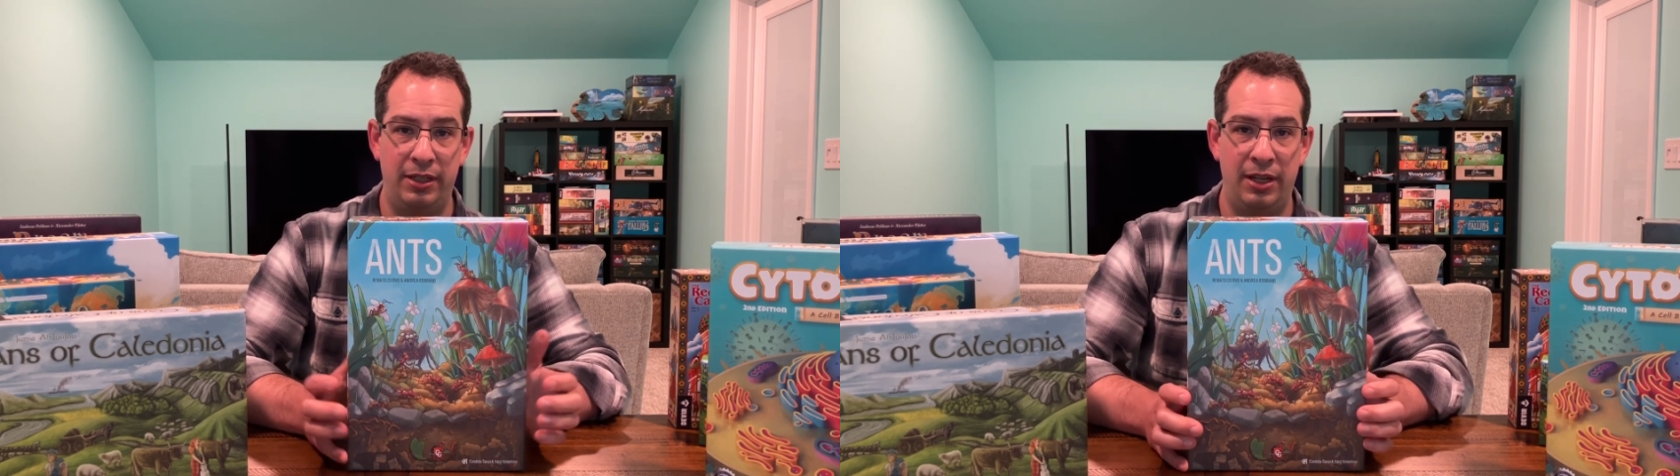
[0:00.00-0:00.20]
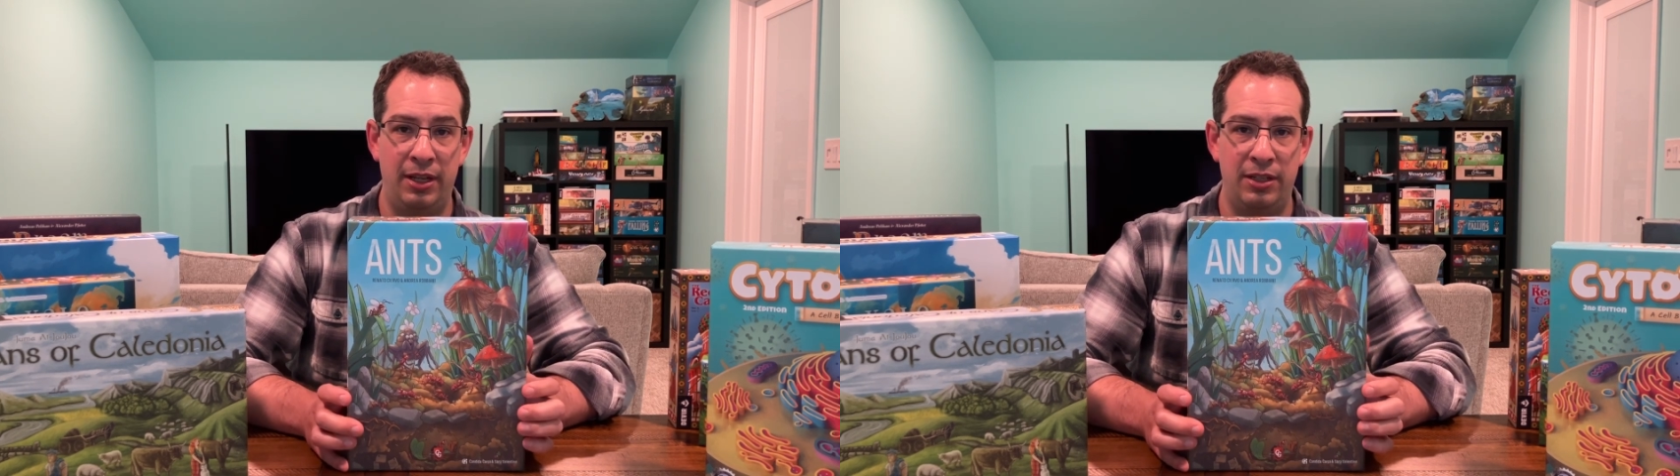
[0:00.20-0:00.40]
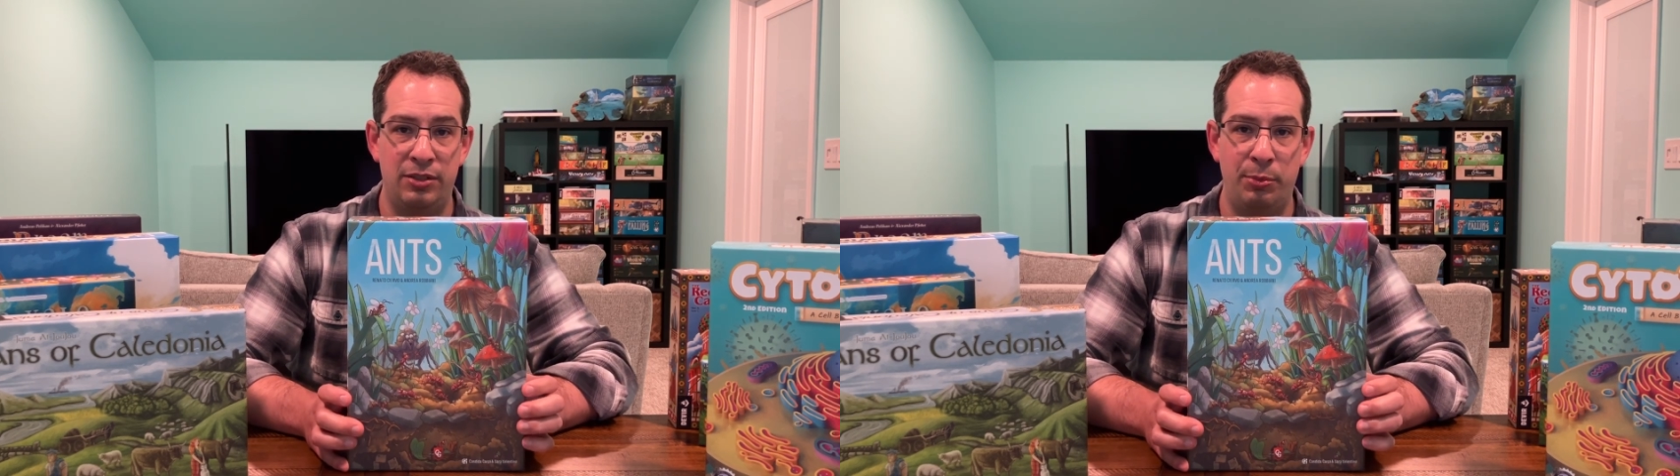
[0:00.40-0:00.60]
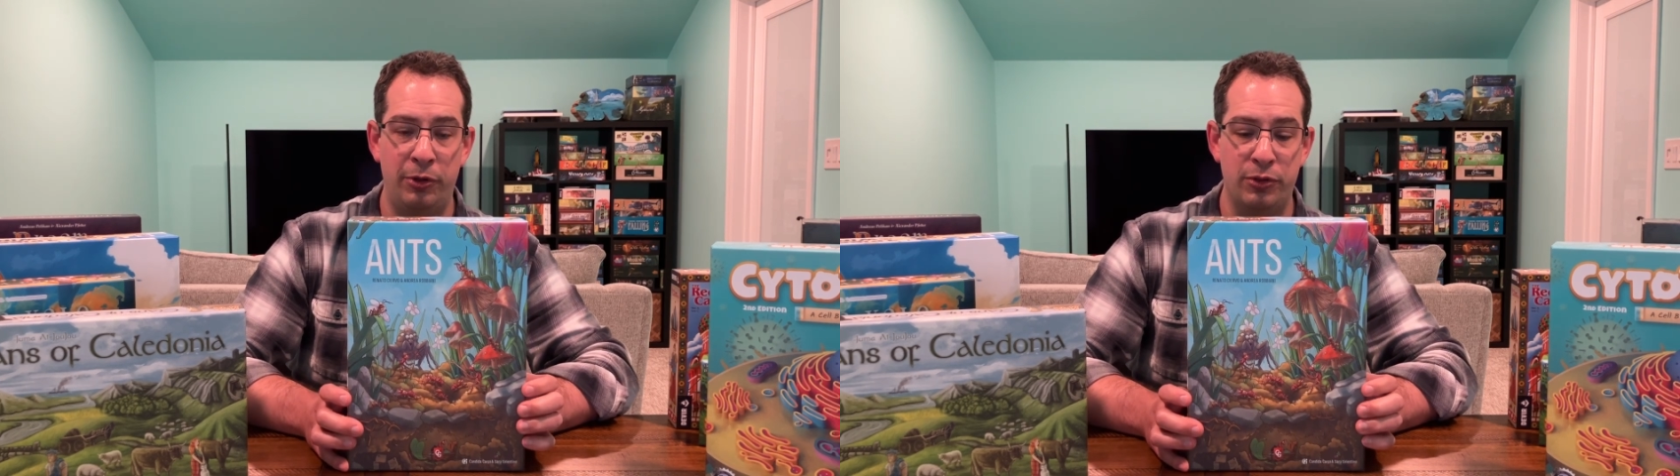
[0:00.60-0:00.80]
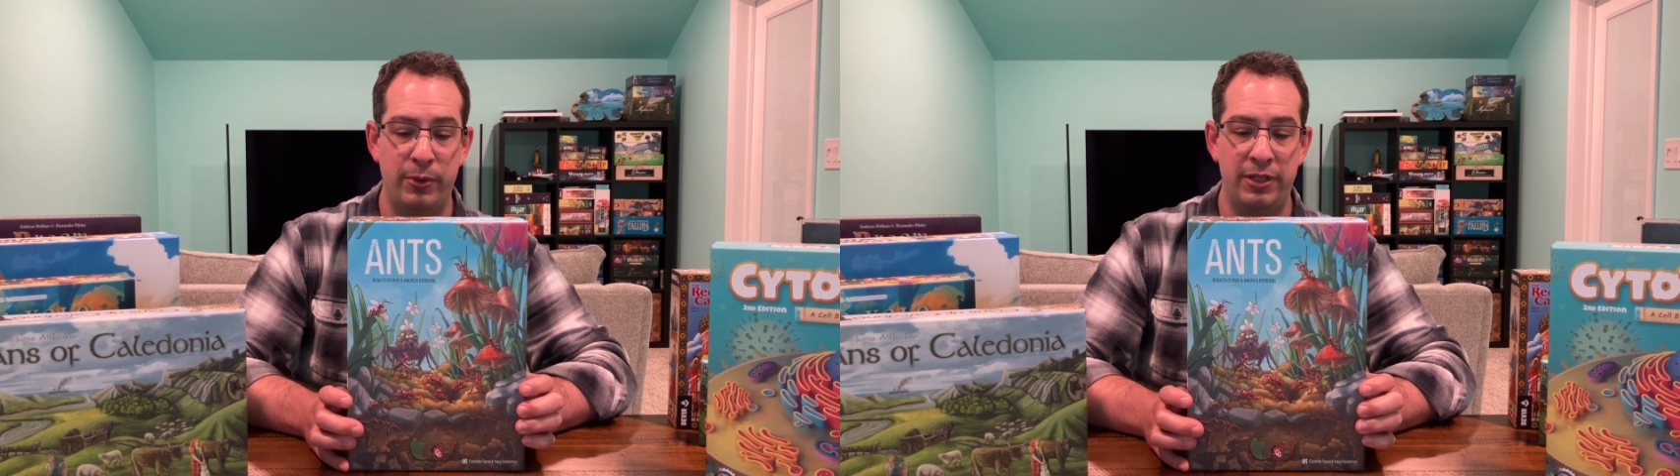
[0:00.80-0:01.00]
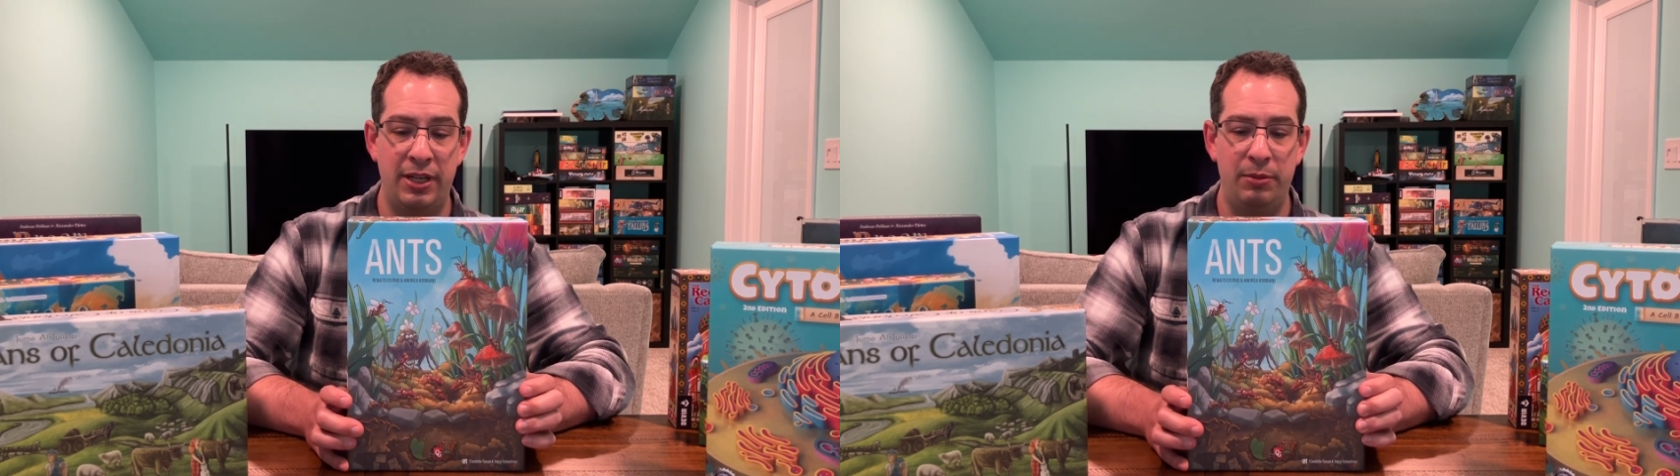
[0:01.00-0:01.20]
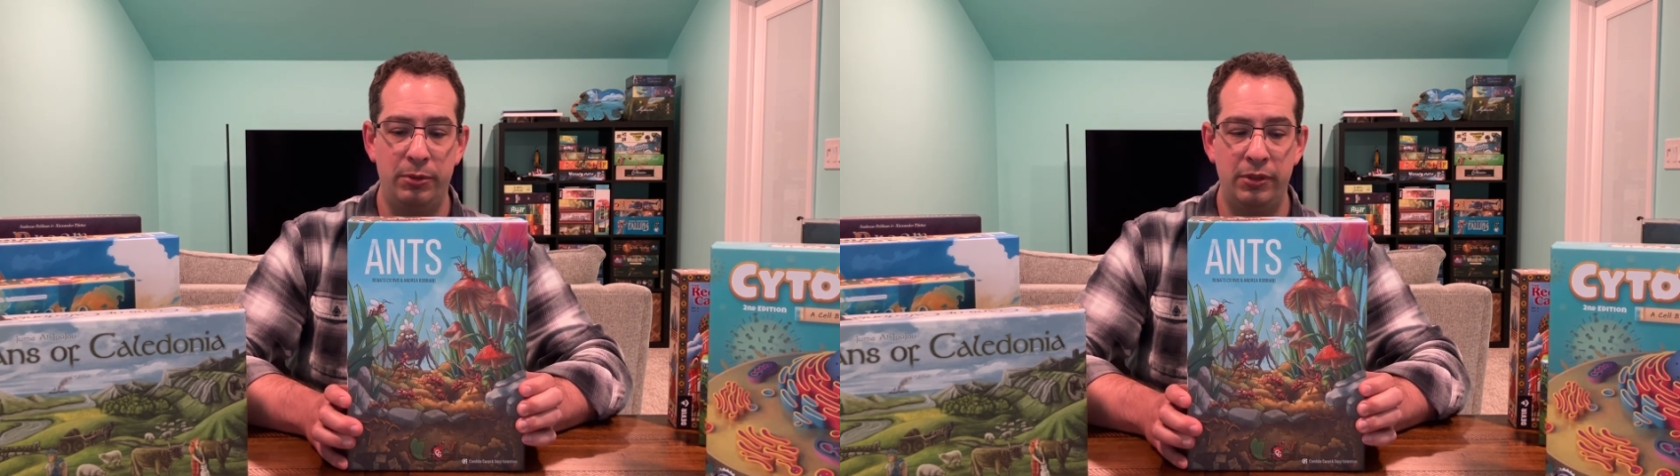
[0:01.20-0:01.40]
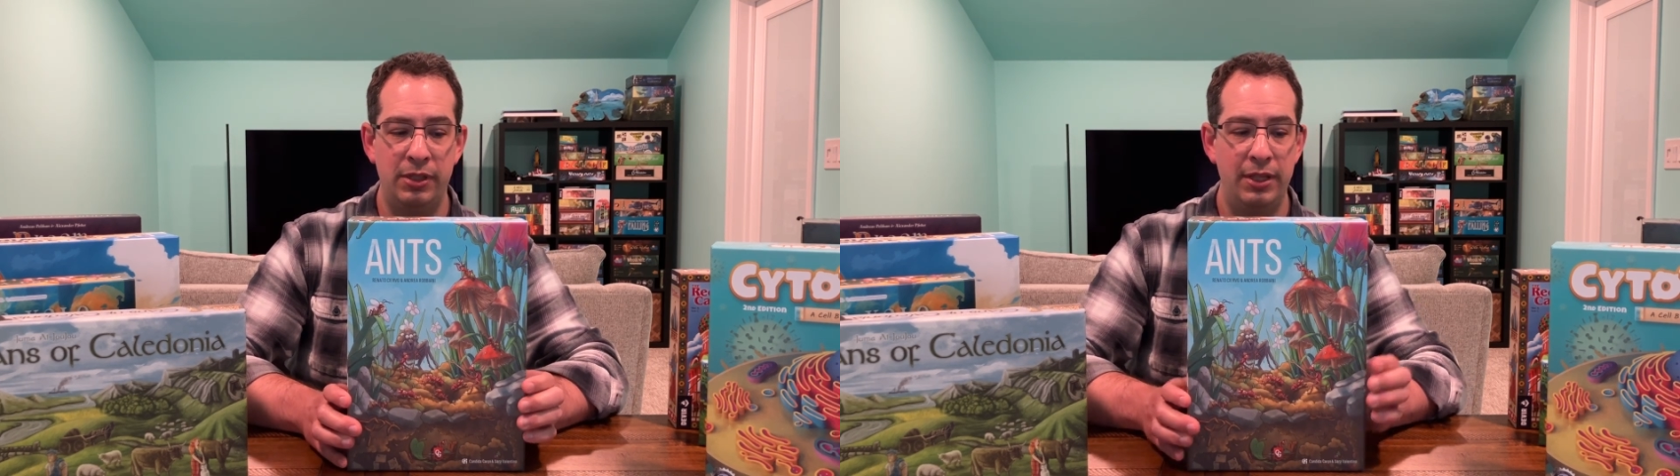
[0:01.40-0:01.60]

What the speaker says: a small square table.